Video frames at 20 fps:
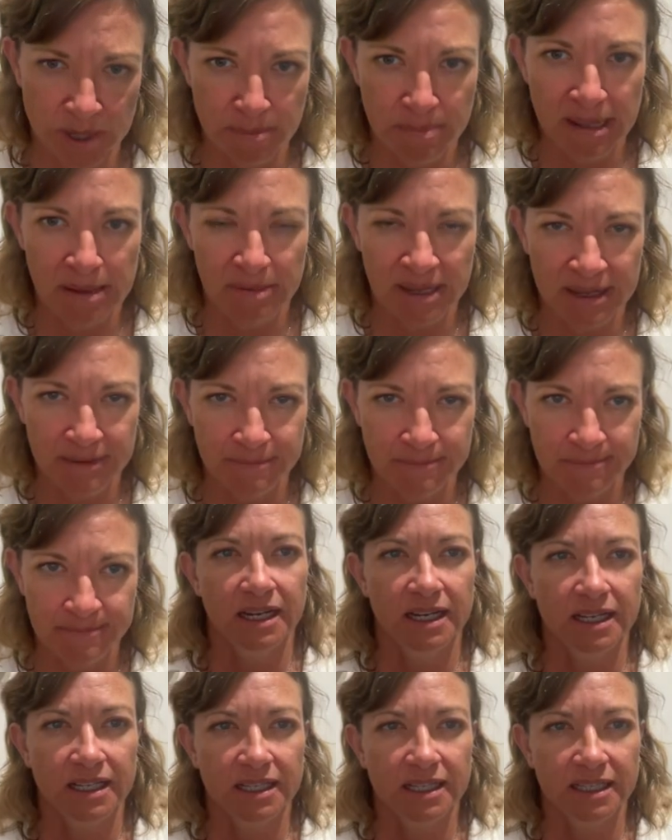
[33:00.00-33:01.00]
baby.
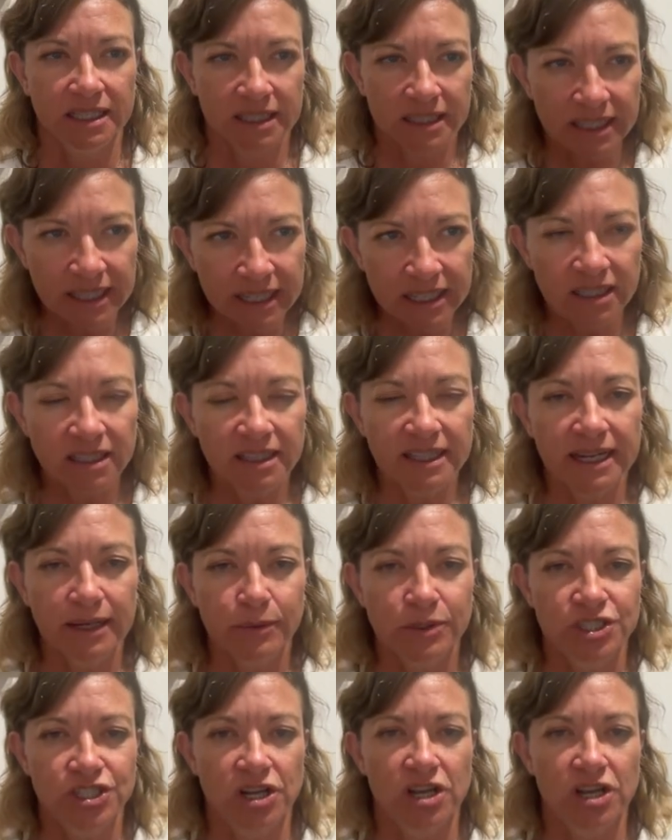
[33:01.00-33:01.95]
Clinical language